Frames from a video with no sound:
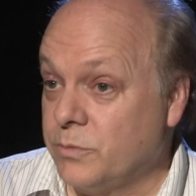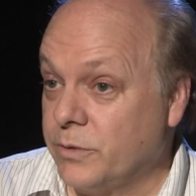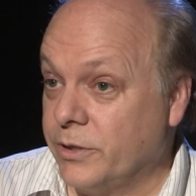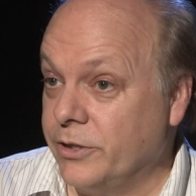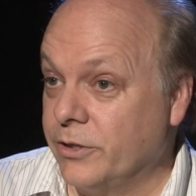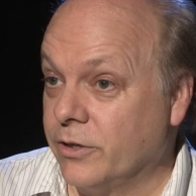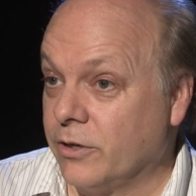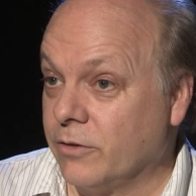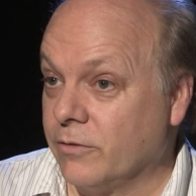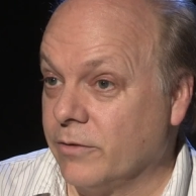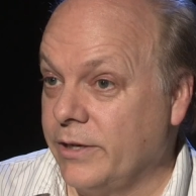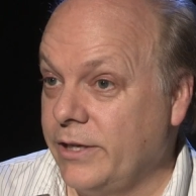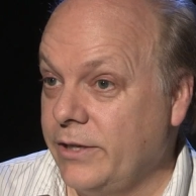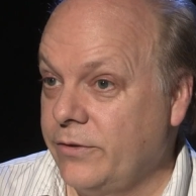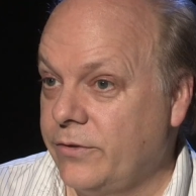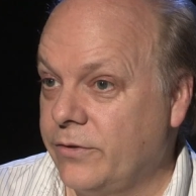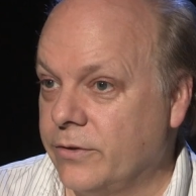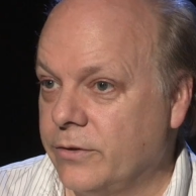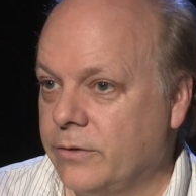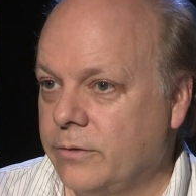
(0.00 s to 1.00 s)
what you're going to run
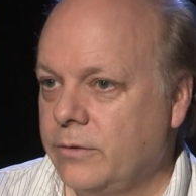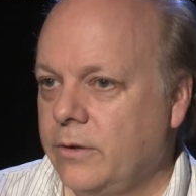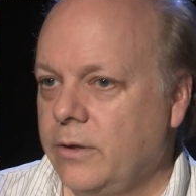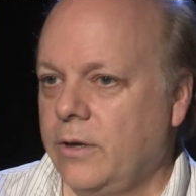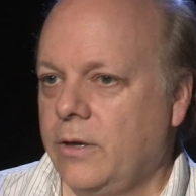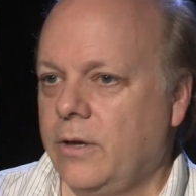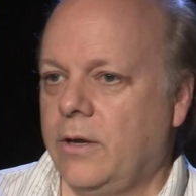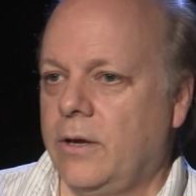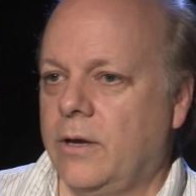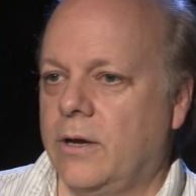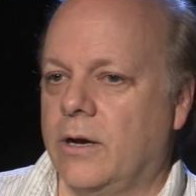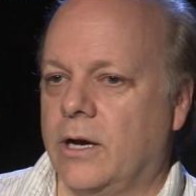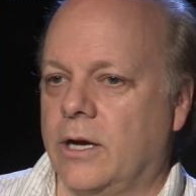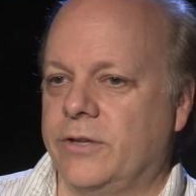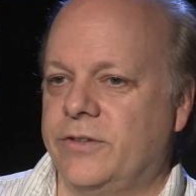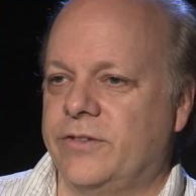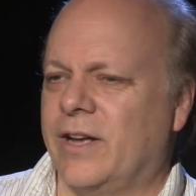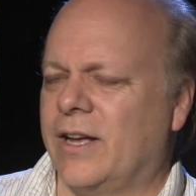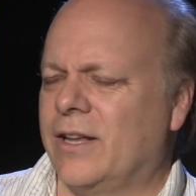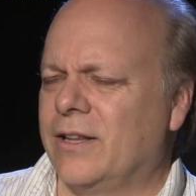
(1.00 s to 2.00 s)
into.
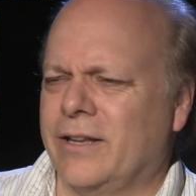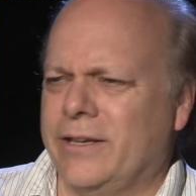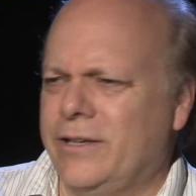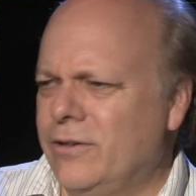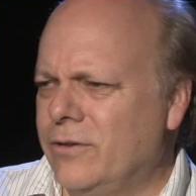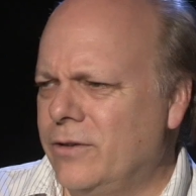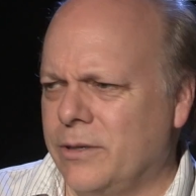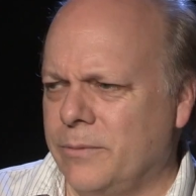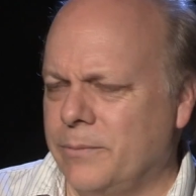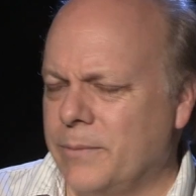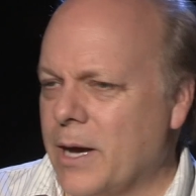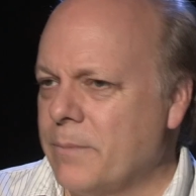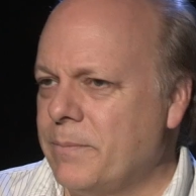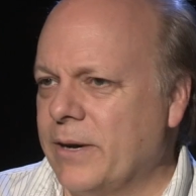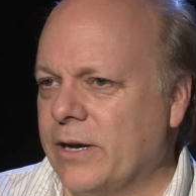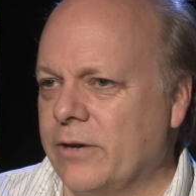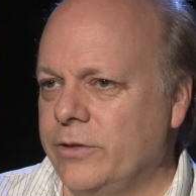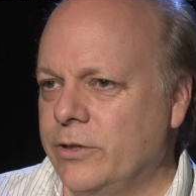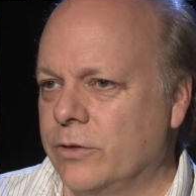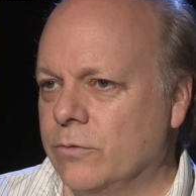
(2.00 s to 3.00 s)
It's not like you can map
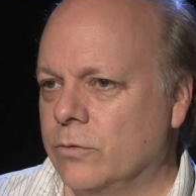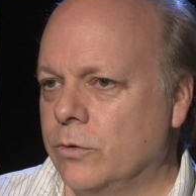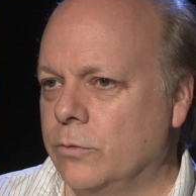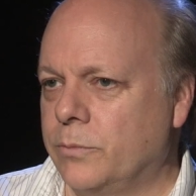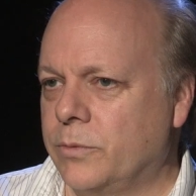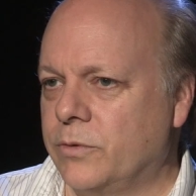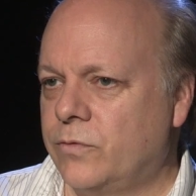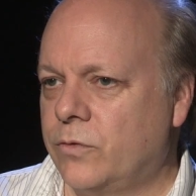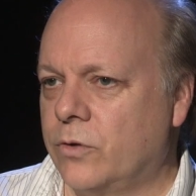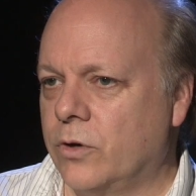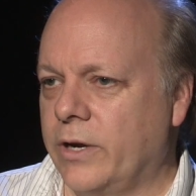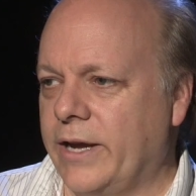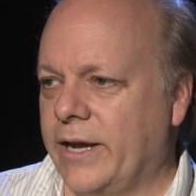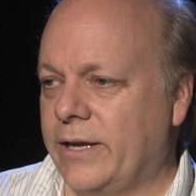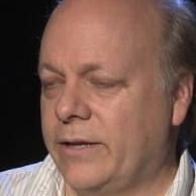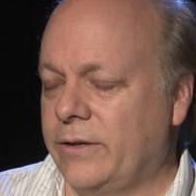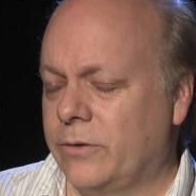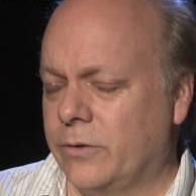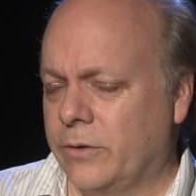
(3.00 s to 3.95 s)
out your route beforehand,